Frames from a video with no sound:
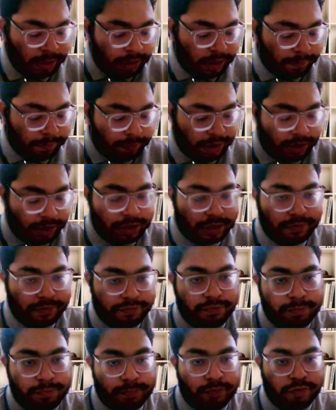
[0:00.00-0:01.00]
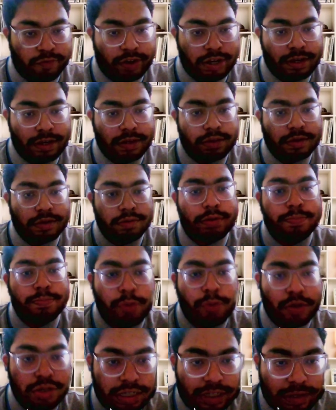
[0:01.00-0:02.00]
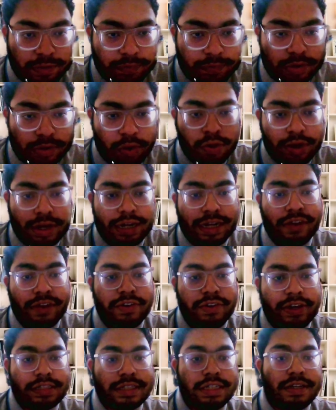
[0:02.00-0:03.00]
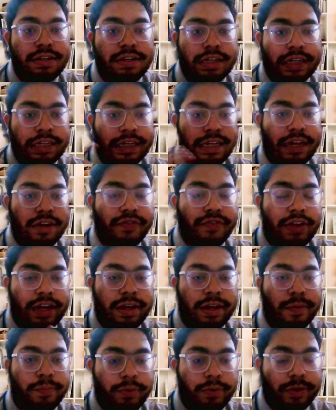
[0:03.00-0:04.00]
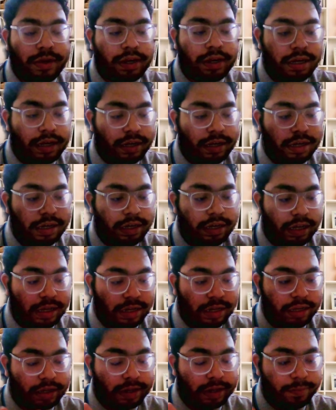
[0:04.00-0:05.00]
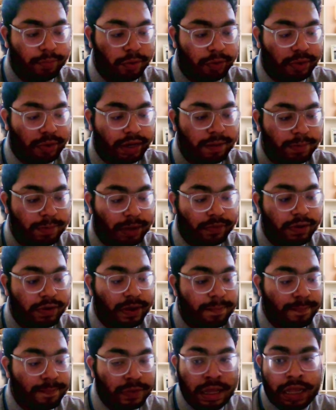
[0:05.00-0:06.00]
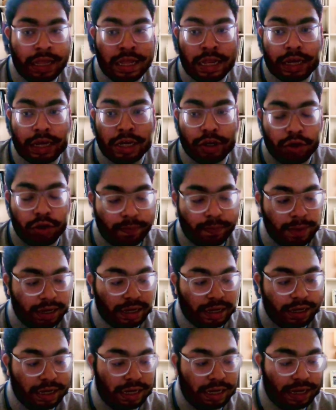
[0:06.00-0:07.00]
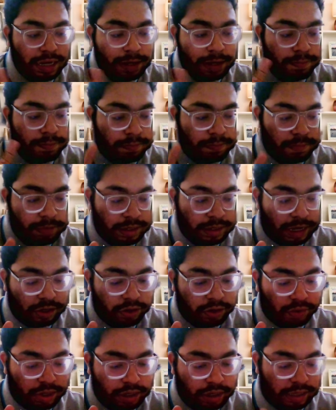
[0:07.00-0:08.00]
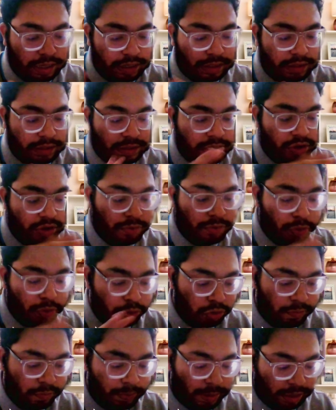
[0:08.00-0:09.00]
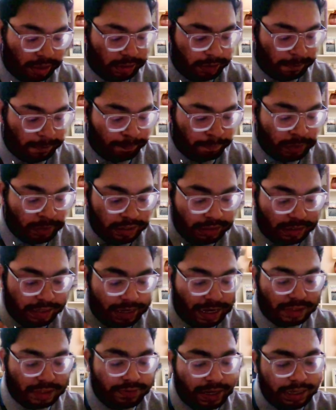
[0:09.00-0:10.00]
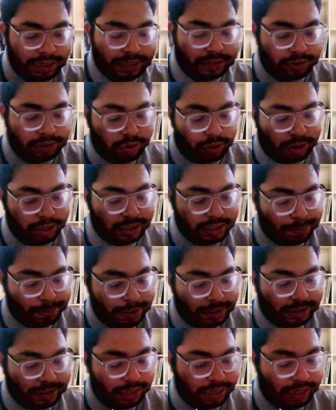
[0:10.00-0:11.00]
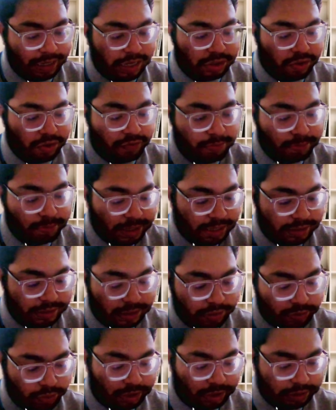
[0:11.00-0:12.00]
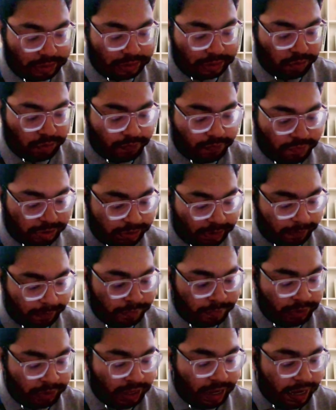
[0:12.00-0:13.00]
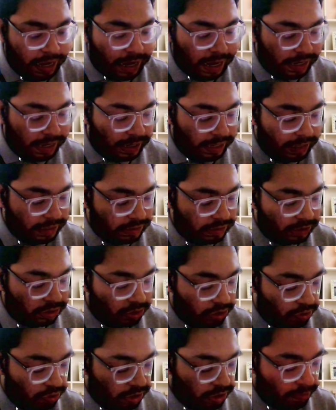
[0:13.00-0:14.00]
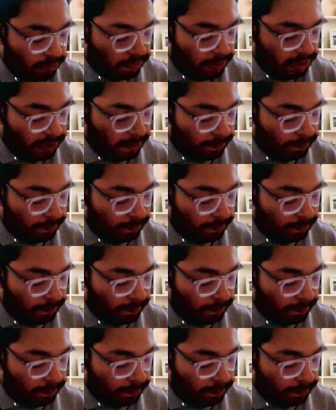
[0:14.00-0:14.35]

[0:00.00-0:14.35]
And if 1, positive. Only difference is here we are computing between numerical and categorical instead of two numeric. That's why it is called a special case of Pearson correlation coefficient, and it is denoted by